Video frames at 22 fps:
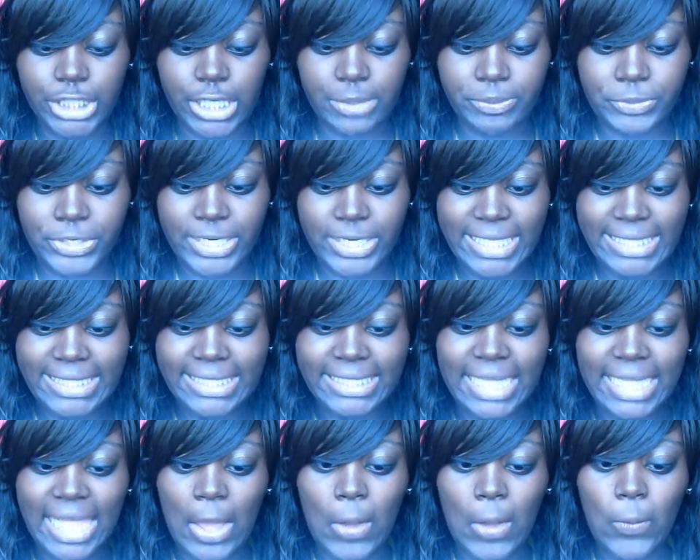it pretty
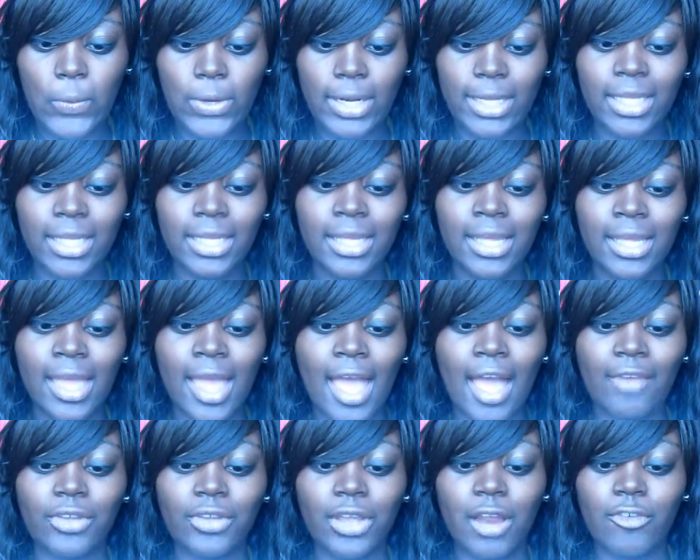soon.
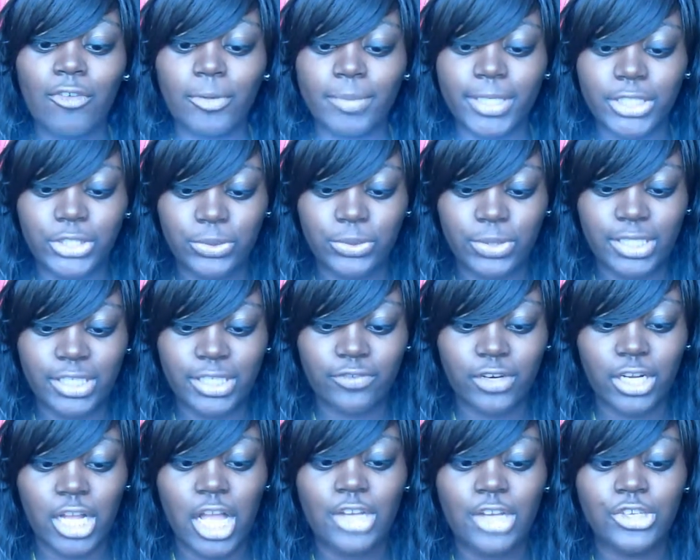Have you ever been to a
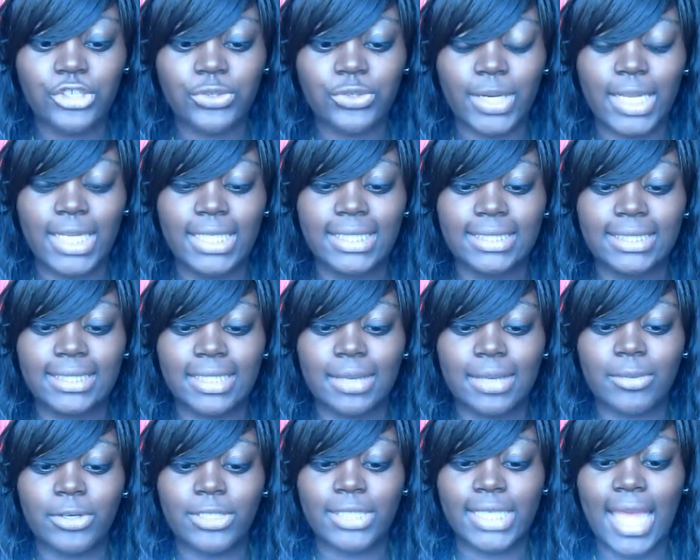different country?
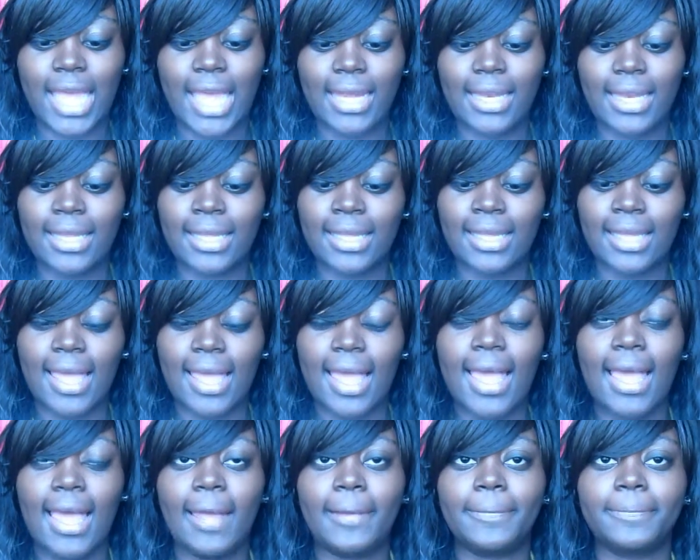Number ten.
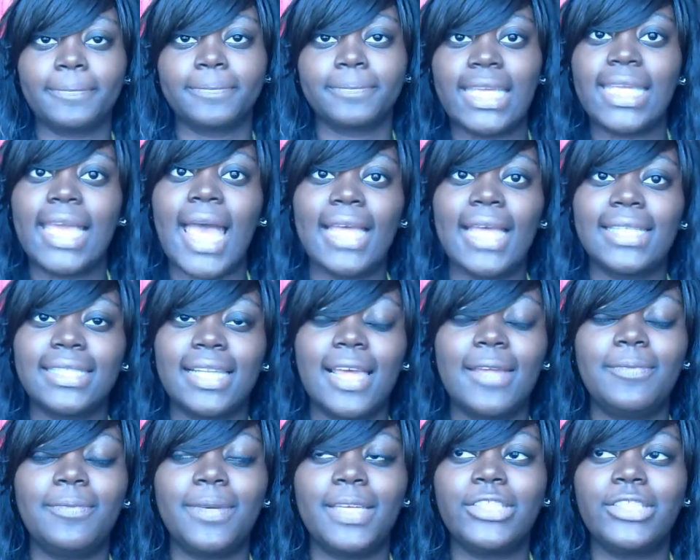Uh, yes,
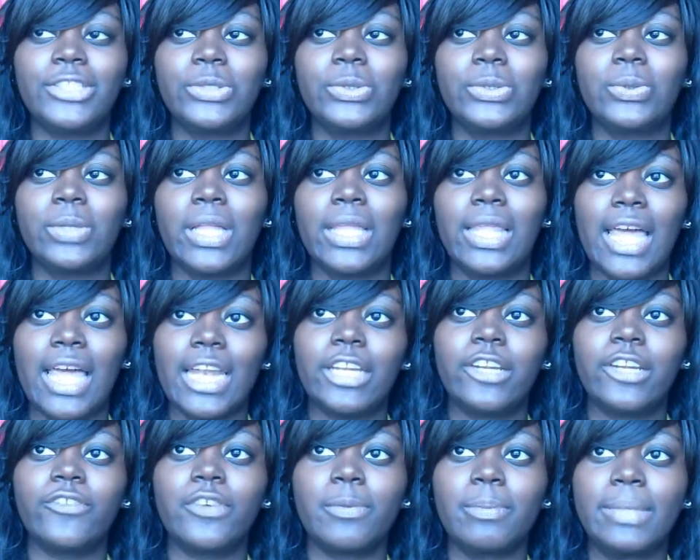I've been to a lot of
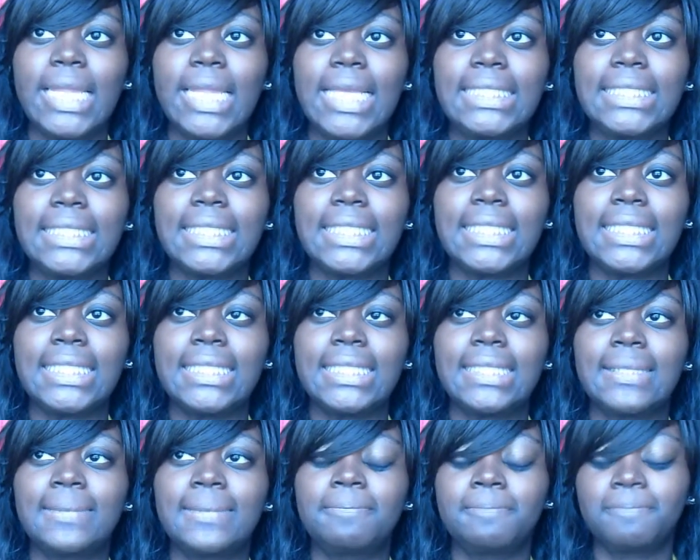different
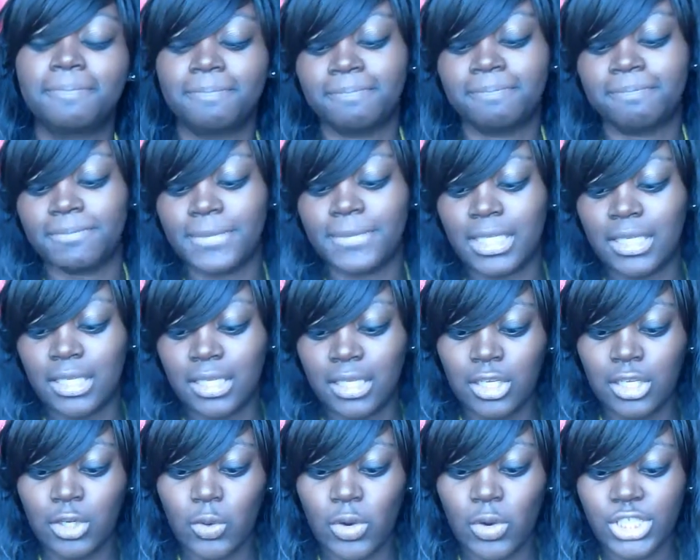places.
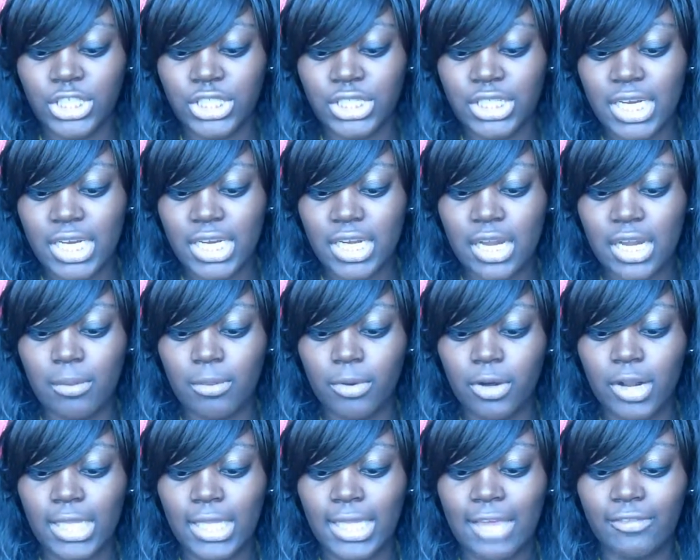Question
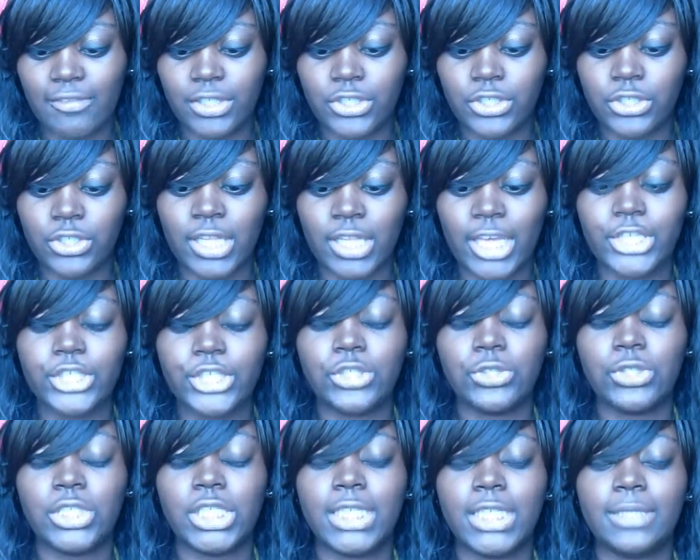number eleven. Do you like
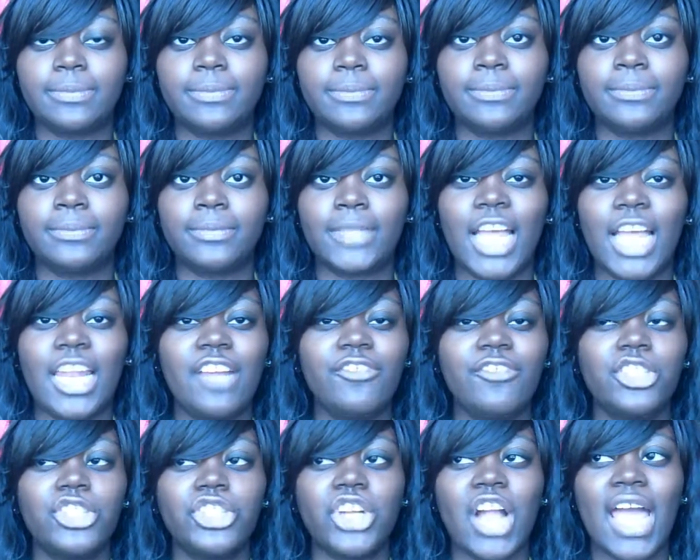sushi? I
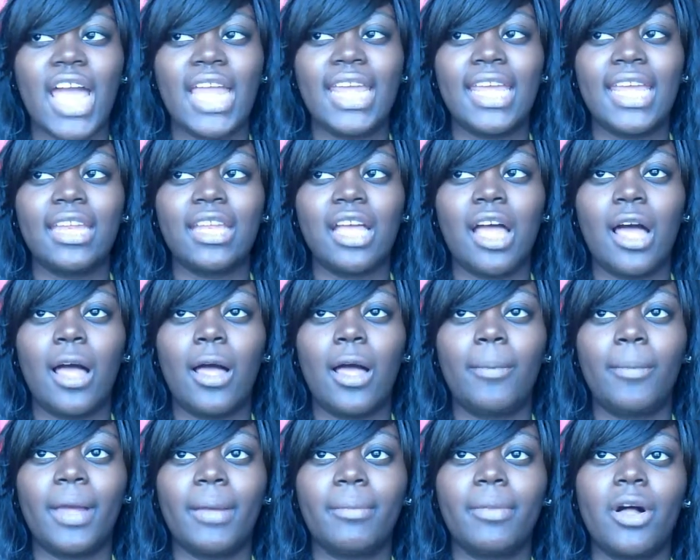never tried it.
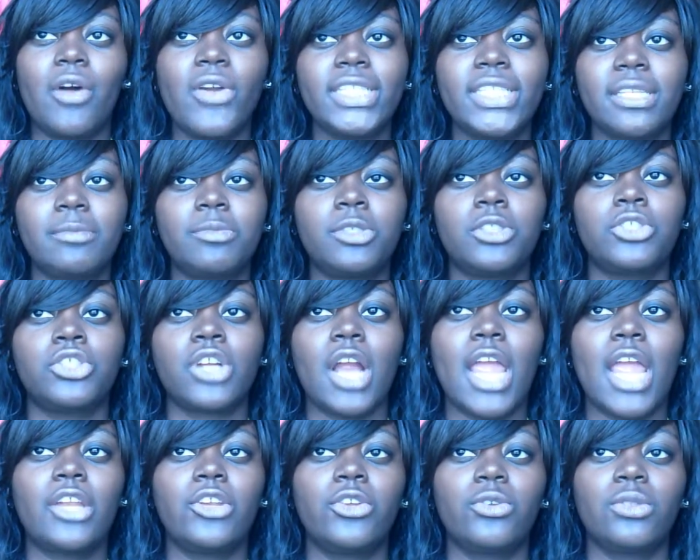Um, I'm always up to
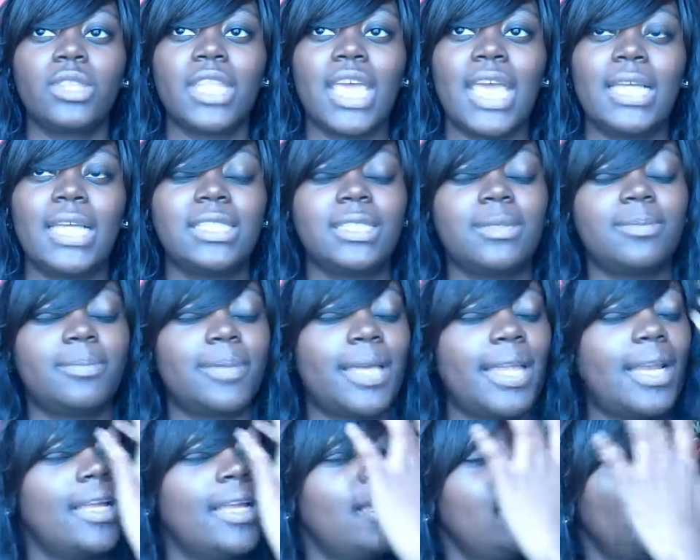trying new things,
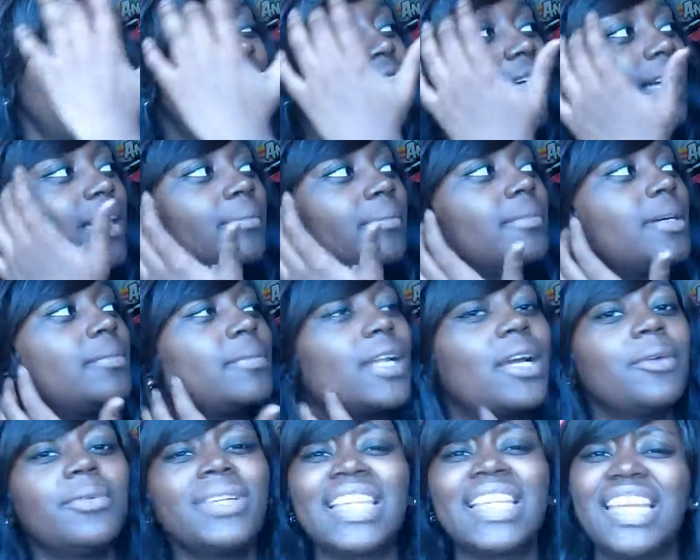but um, I'm
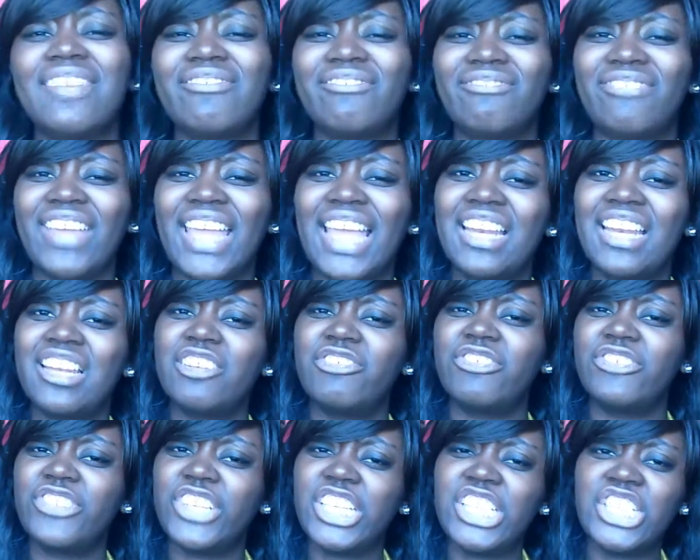not really a fan of
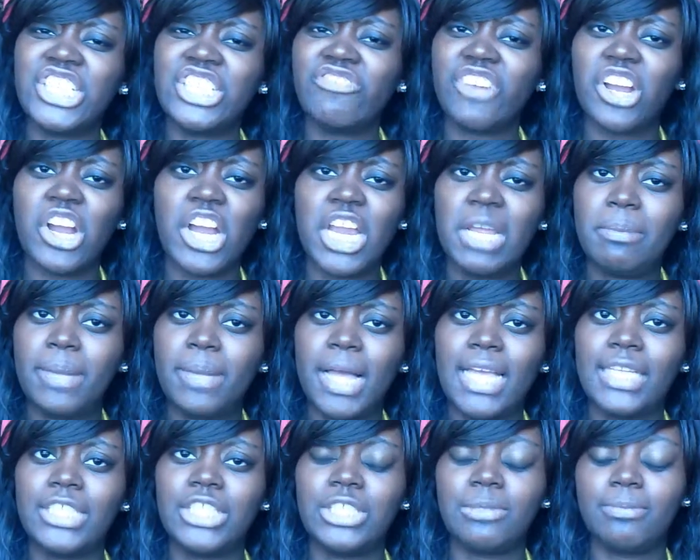fish very
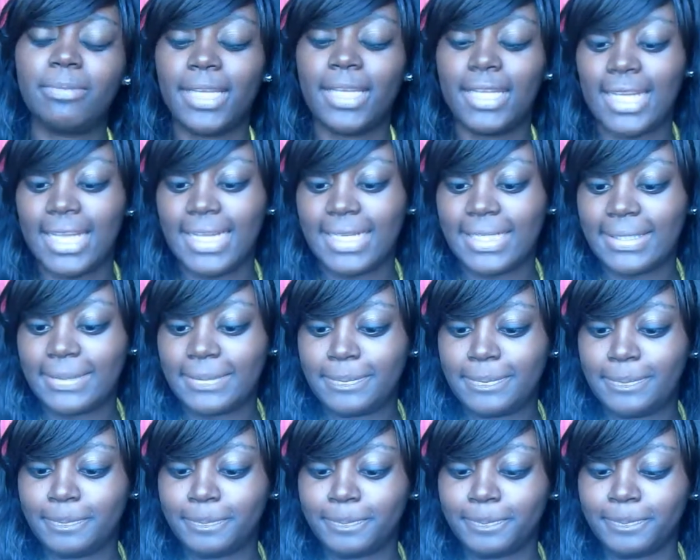much, but
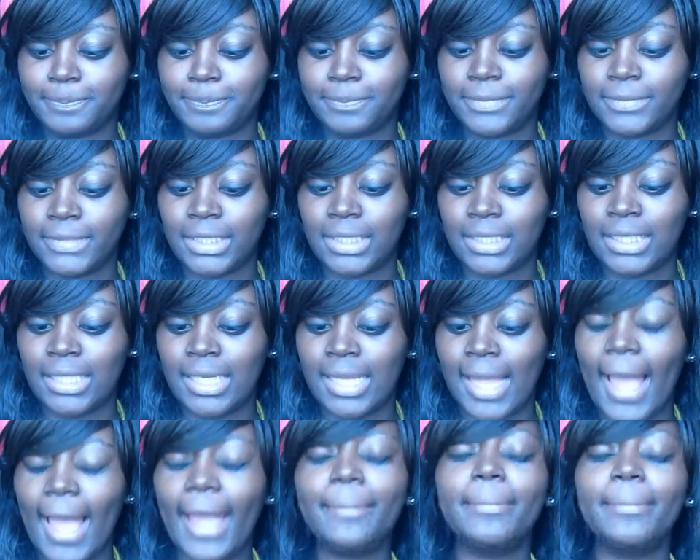um,
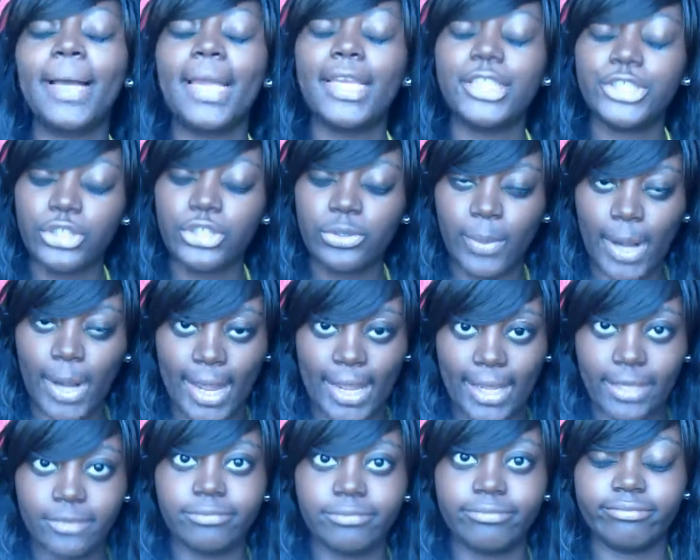I might try
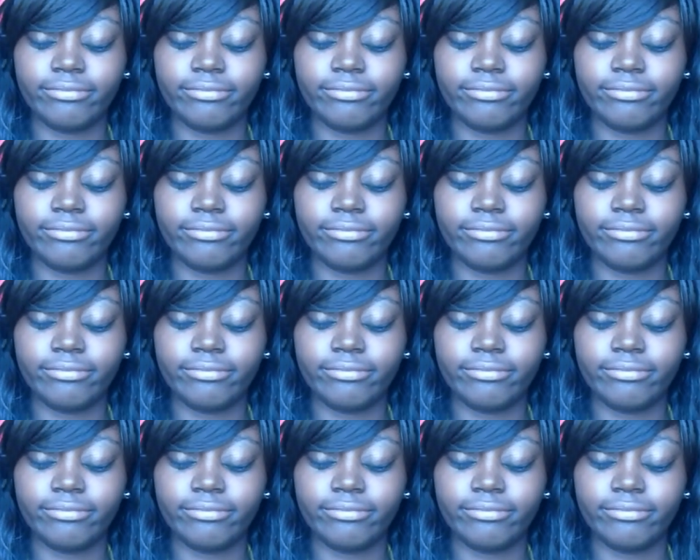it.